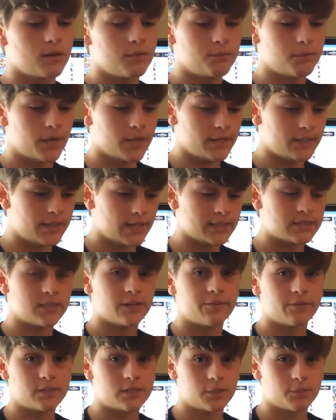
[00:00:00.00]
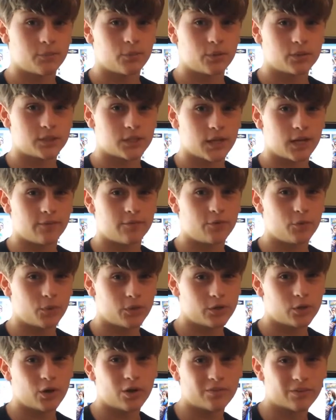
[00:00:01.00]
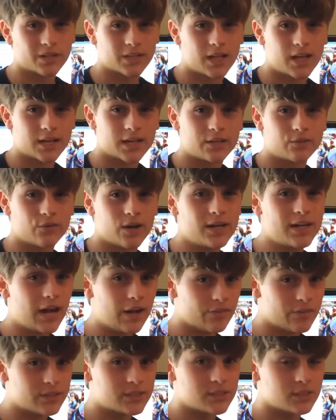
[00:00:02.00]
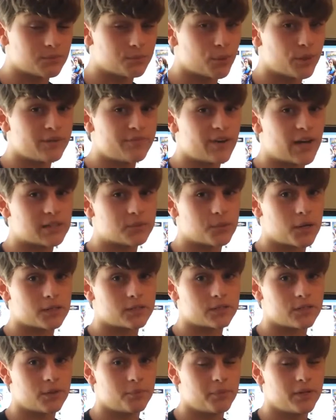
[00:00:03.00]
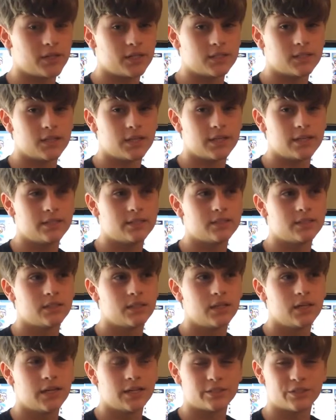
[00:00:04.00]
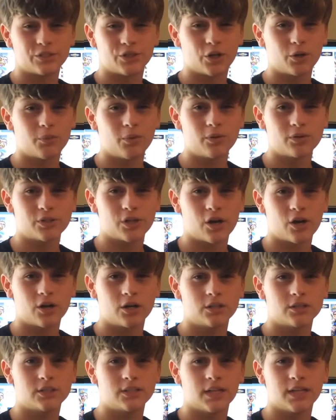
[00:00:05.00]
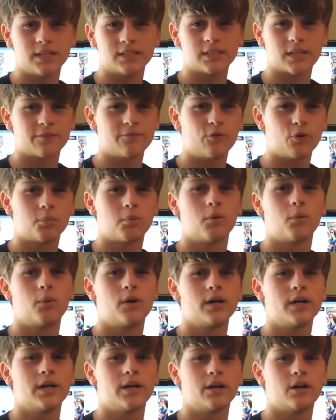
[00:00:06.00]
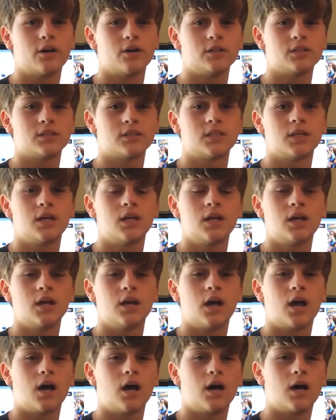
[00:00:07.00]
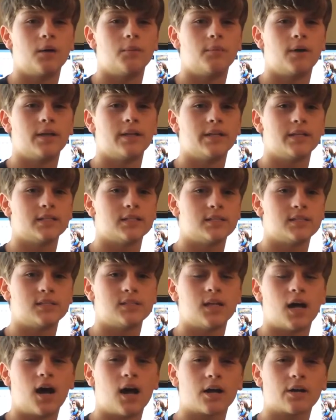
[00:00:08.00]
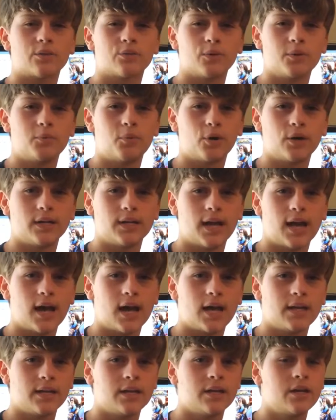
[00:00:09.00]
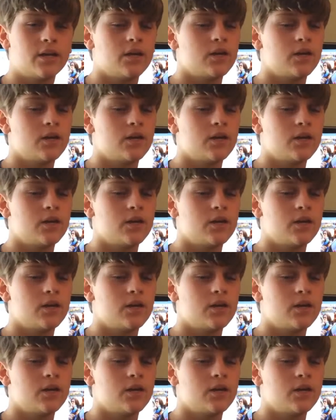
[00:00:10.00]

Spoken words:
But that's definitely something you want to check out if you want to do overclocking. Right now this is a pretty fast processor. I mean it's turbocharged and it's like 4.1 gigahertz. I think it's stock 3.9.